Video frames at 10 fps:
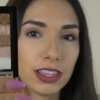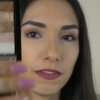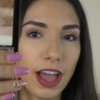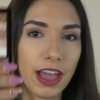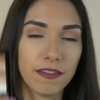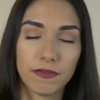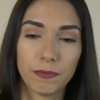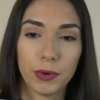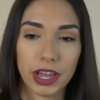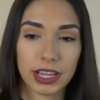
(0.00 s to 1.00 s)
the 5
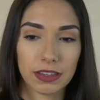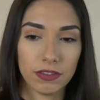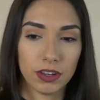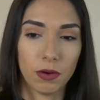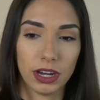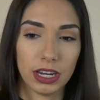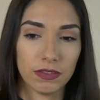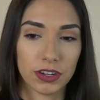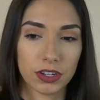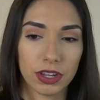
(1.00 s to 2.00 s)
bricks if you go in
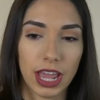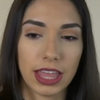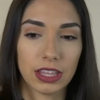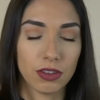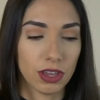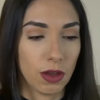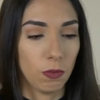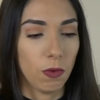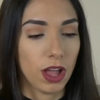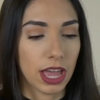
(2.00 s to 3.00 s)
individually, and then you
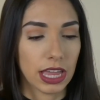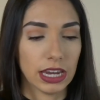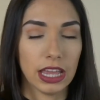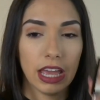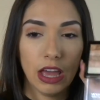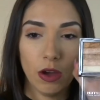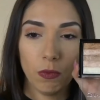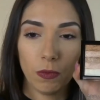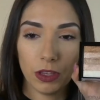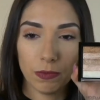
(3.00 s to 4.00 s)
get 1
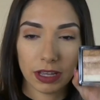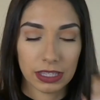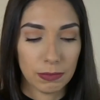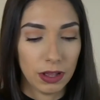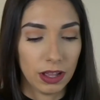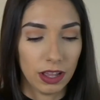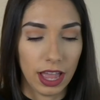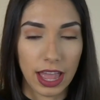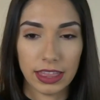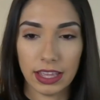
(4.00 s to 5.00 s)
when you mix them all.
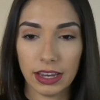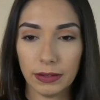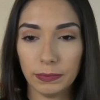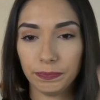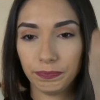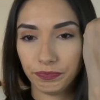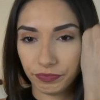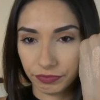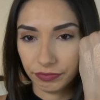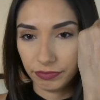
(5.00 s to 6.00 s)
And then,
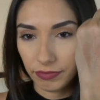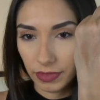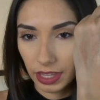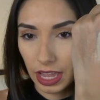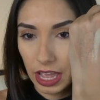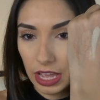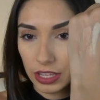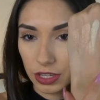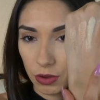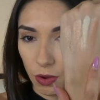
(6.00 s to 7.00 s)

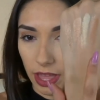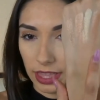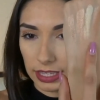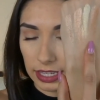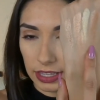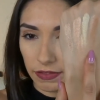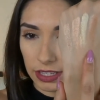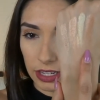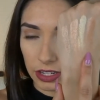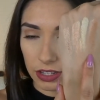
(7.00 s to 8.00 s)
so this is the
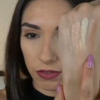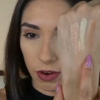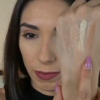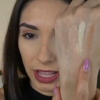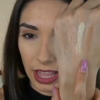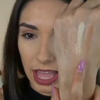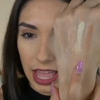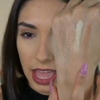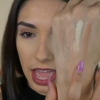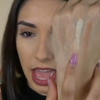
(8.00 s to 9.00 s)
Physicians
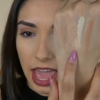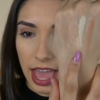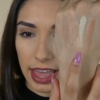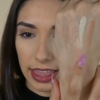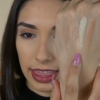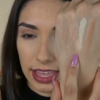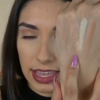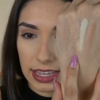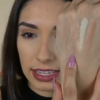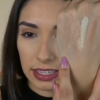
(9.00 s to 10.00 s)
Formula.
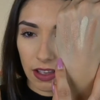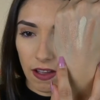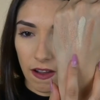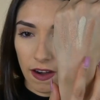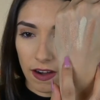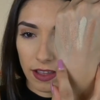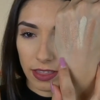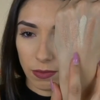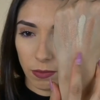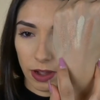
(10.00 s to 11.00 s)
These are
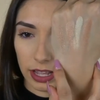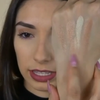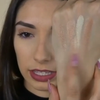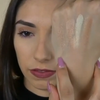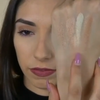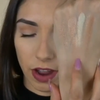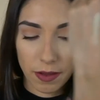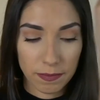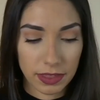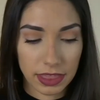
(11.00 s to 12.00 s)
the ones
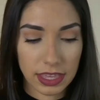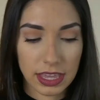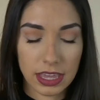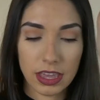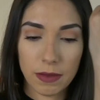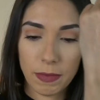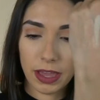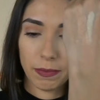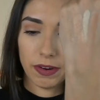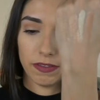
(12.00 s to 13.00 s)
from the
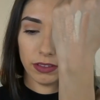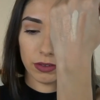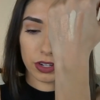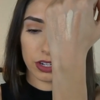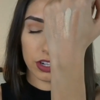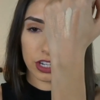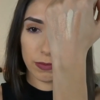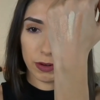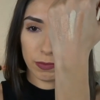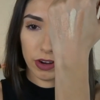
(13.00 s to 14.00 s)
Makeup Revolution
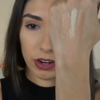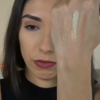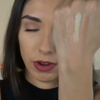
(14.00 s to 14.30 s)
Shimmer Brick